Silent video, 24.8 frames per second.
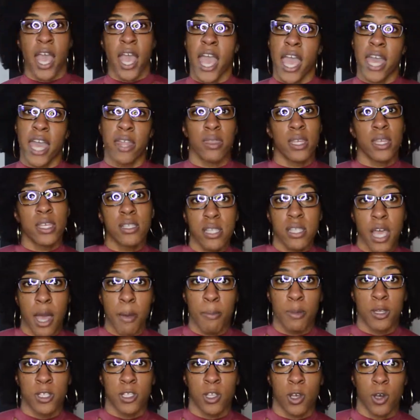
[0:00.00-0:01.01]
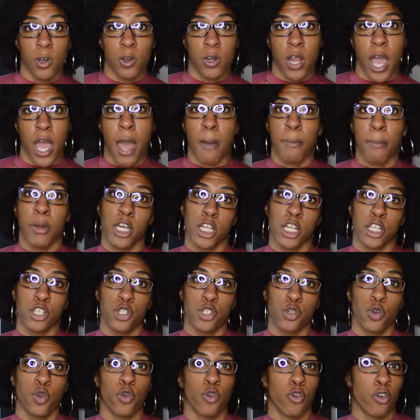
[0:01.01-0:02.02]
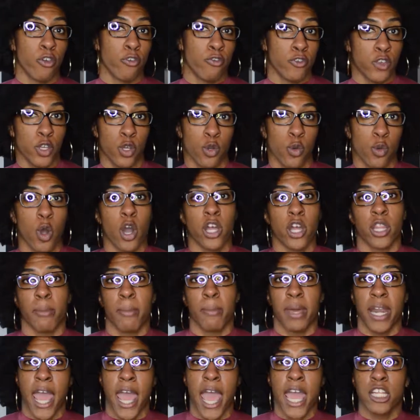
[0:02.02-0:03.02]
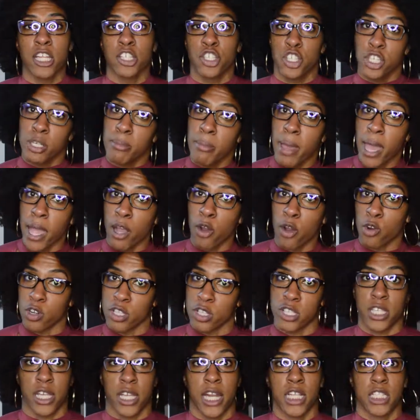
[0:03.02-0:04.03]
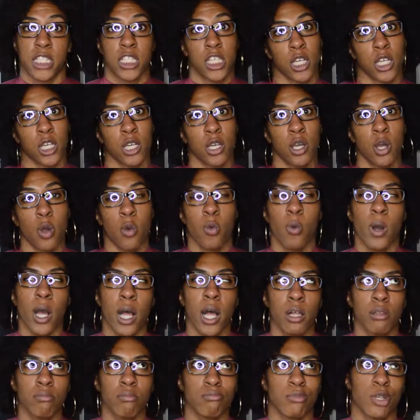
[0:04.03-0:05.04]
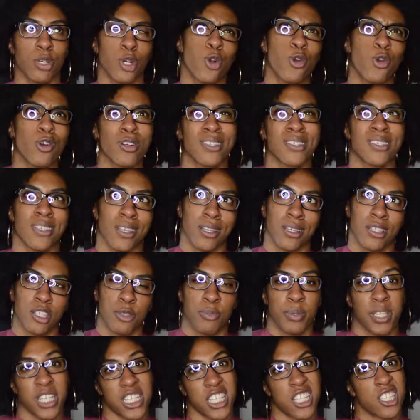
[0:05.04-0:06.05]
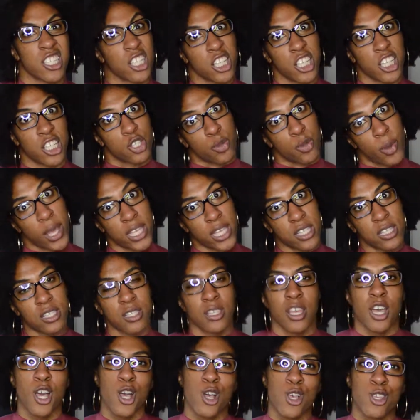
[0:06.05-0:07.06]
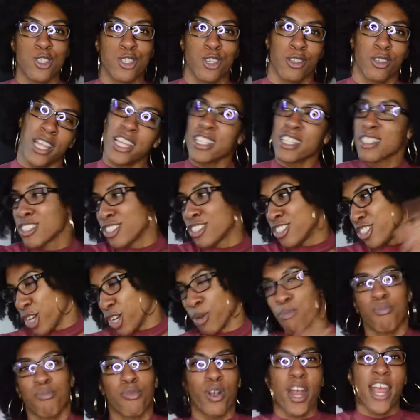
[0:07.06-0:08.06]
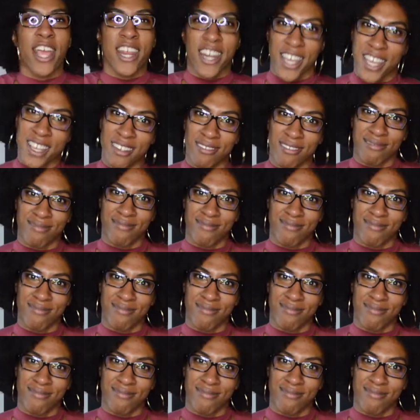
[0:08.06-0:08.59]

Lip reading: In this episode, I'm going to do a review on the Manhattan Gmat course that I took. Well, courses because I took it twice. So let's jump right in.